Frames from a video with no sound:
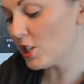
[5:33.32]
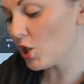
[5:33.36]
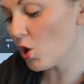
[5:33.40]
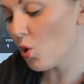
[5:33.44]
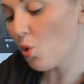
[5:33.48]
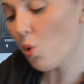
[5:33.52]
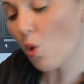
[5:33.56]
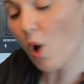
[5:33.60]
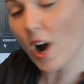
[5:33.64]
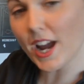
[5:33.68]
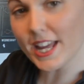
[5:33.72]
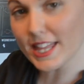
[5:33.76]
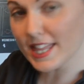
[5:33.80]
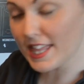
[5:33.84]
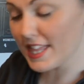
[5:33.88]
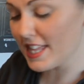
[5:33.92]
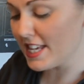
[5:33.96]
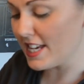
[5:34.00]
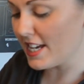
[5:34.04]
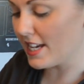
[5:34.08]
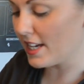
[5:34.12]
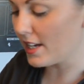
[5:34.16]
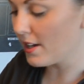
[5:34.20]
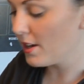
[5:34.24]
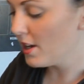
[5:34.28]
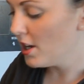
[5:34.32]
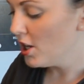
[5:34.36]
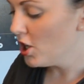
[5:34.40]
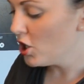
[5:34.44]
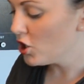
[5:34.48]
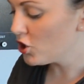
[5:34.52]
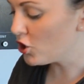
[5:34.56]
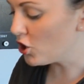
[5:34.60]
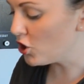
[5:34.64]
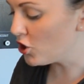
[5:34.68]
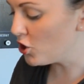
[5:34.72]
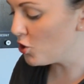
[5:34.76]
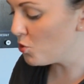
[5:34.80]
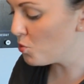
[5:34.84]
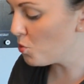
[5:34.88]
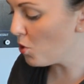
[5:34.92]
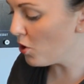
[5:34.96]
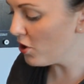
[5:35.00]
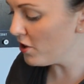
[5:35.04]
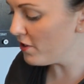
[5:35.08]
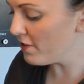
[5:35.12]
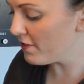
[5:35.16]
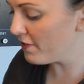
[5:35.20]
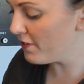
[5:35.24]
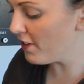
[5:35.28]
quite thick, so you
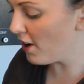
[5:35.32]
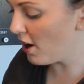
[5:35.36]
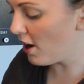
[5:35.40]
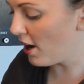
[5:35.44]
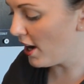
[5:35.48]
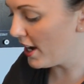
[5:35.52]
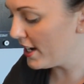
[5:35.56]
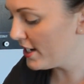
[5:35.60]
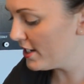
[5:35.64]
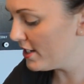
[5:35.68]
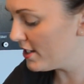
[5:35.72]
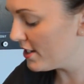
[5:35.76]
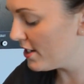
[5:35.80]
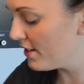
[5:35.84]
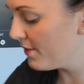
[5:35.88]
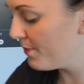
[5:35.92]
won't find